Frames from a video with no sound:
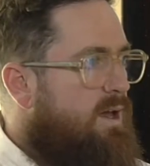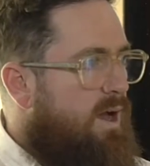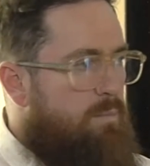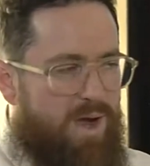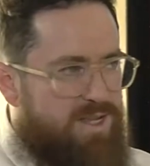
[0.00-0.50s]

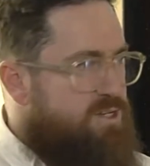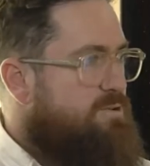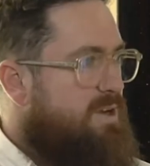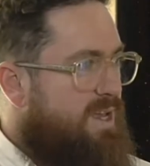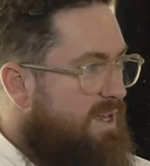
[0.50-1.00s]
a
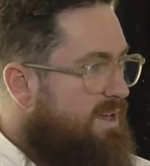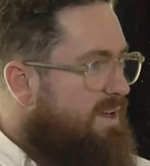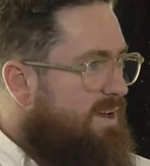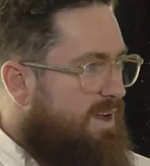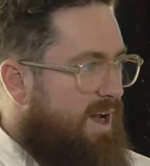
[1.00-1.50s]
budgetary
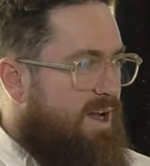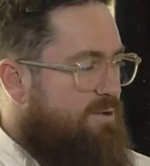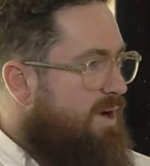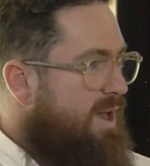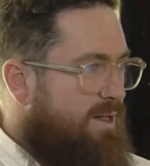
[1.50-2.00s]
guide
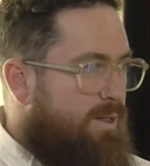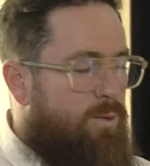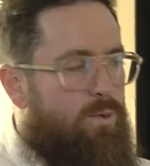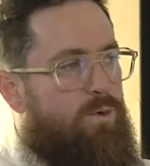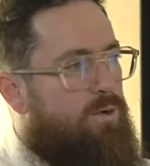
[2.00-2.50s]
rail
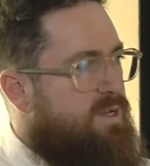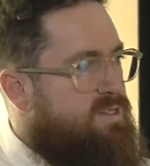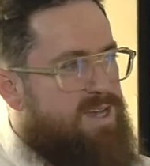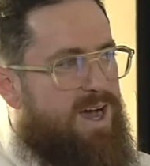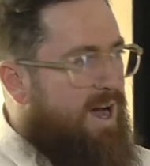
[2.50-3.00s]
or a
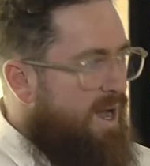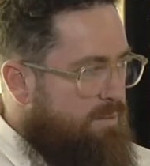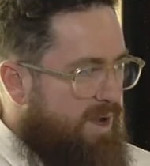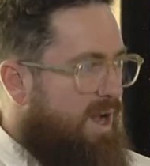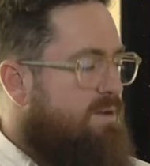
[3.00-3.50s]
time
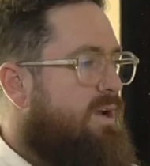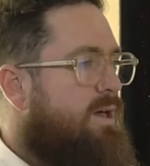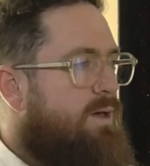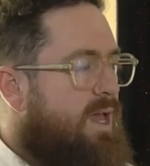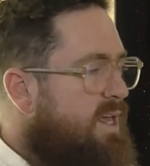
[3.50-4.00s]
guide
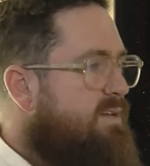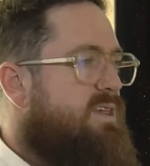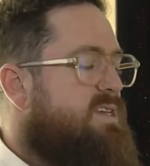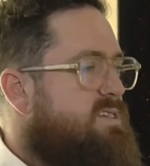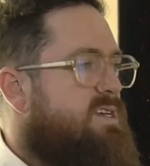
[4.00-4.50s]
rail, any of
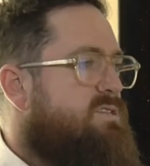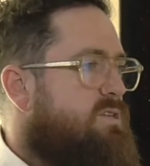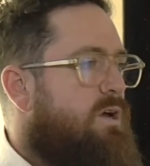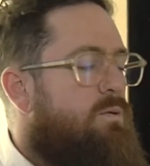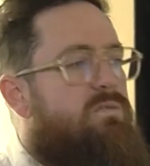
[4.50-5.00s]
these things to
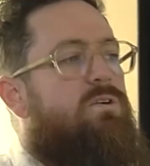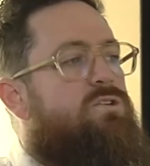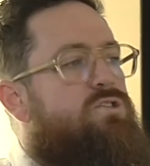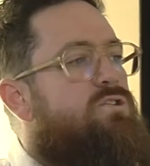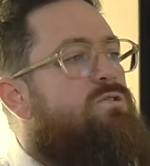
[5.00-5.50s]
go, we've
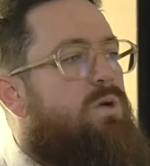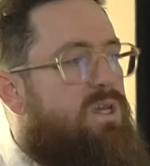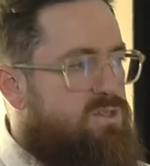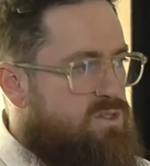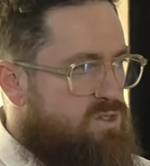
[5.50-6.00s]
got 2
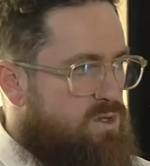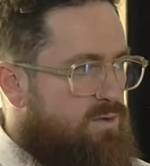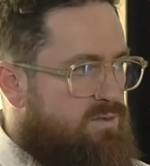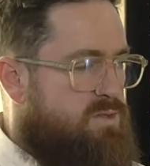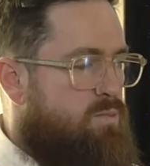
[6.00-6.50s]
weeks to
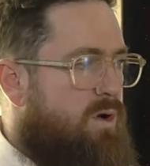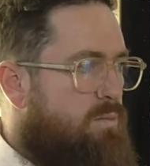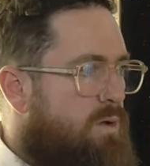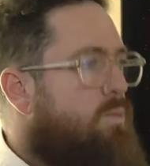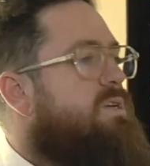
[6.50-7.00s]
solve this
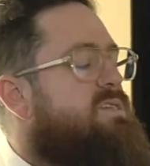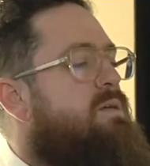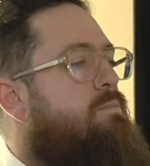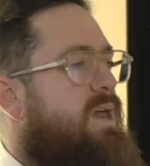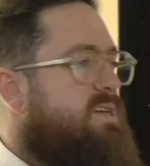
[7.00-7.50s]
problem. What is the
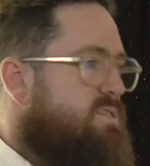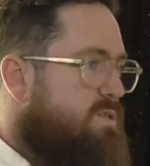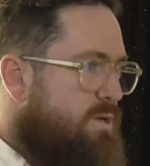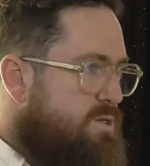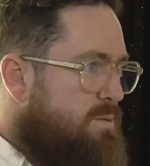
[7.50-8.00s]
best
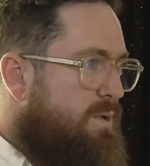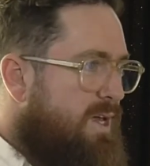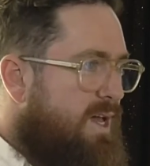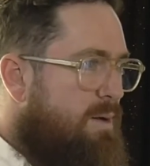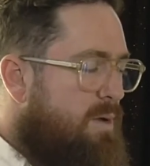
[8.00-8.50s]
solution we can
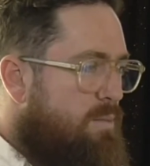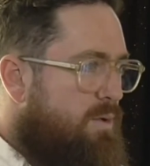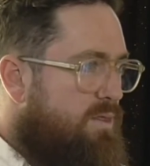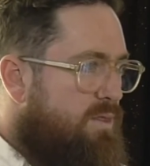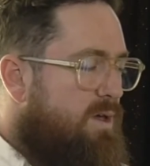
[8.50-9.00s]
come up
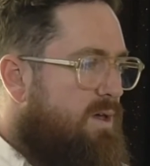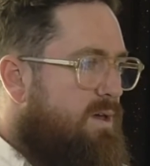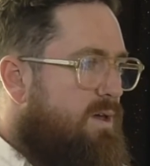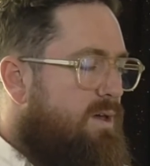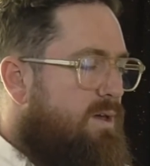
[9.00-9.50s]
with?
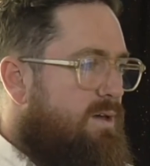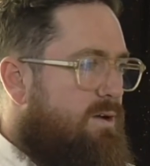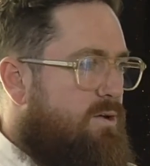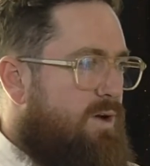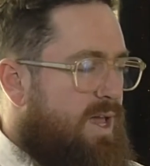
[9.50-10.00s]

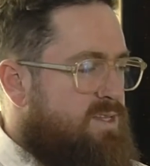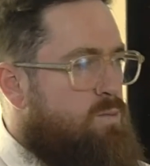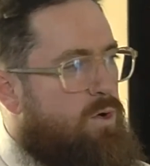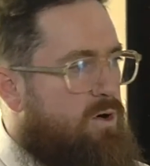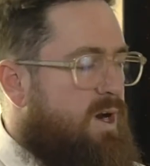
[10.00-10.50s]
Creates
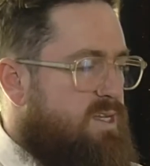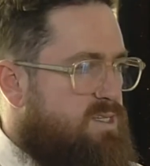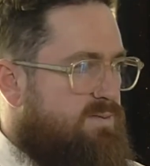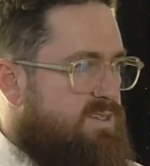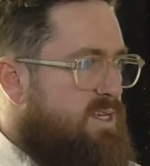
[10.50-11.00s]
more
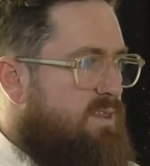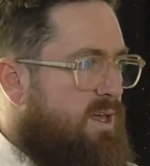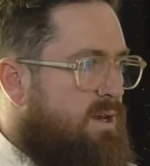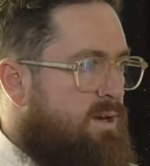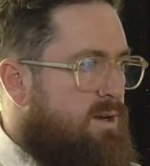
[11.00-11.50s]
creativity
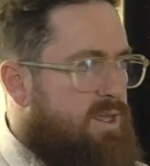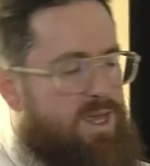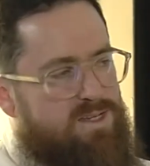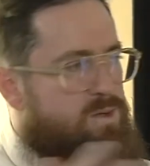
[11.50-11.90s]
than here's a